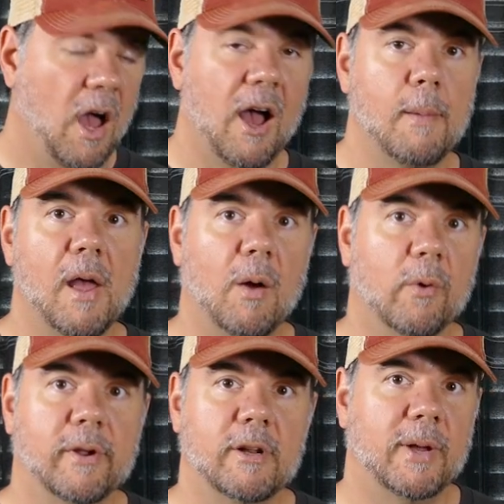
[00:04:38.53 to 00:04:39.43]
I'm not
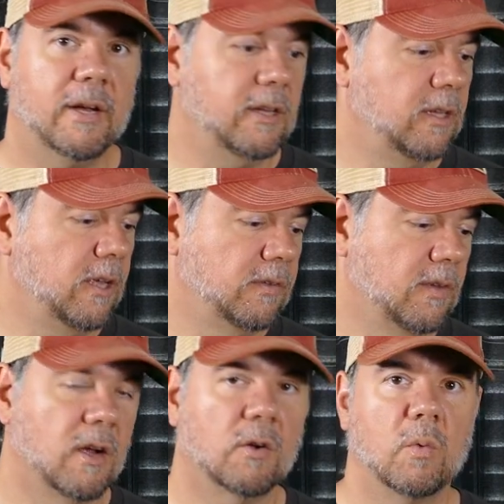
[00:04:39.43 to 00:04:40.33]
worried about it. It's
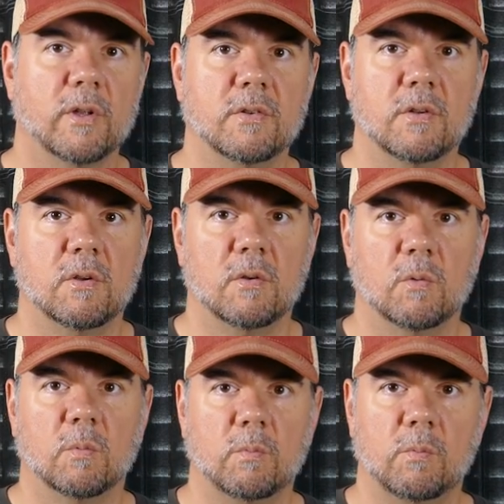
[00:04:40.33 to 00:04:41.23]
not going to